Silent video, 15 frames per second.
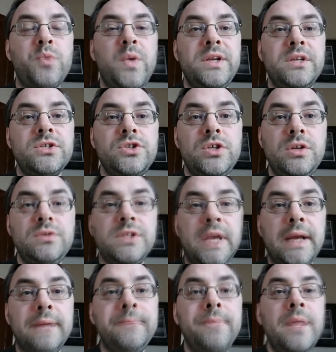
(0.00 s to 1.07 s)
when you're
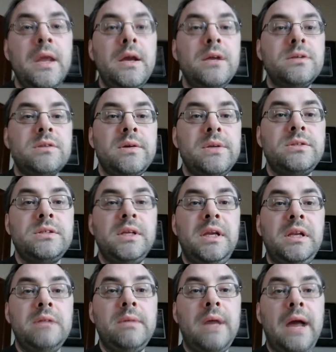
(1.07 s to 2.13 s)
shooting, so it's
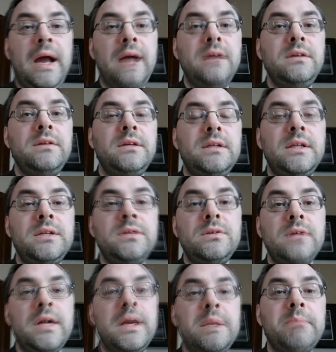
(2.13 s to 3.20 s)
thinking about how you can then
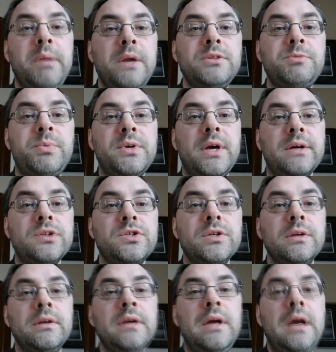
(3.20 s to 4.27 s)
do that in
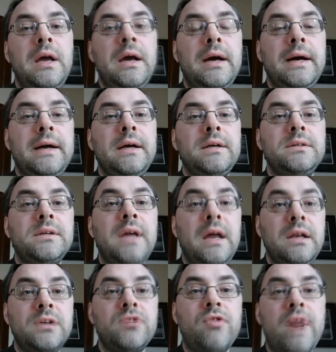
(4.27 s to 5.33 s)
post-production.
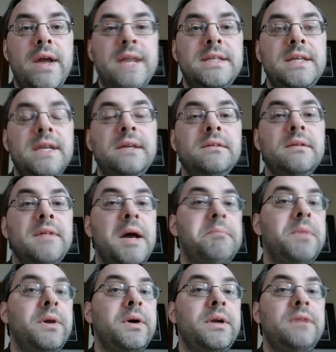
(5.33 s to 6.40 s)
Color grading, that
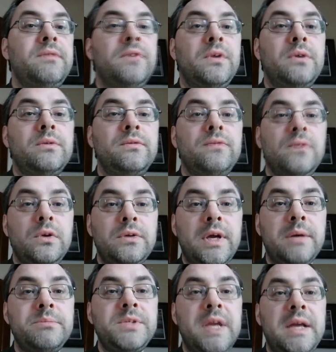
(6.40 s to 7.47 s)
might involve
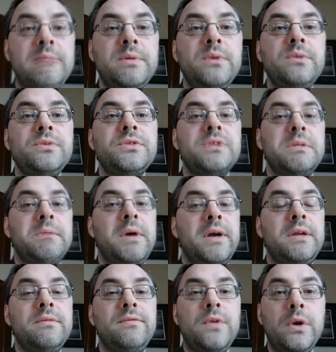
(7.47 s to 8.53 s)
lookup tables, it might
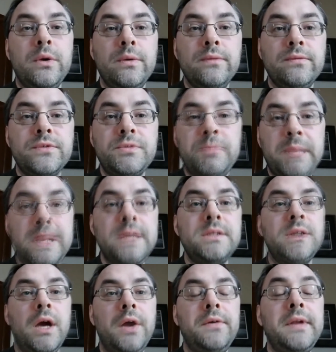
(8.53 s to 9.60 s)
involve split
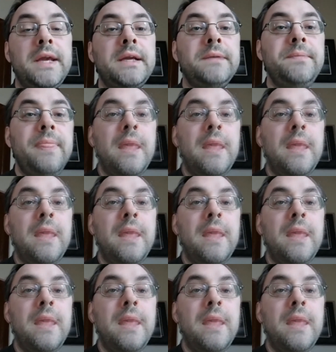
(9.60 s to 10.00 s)
toning.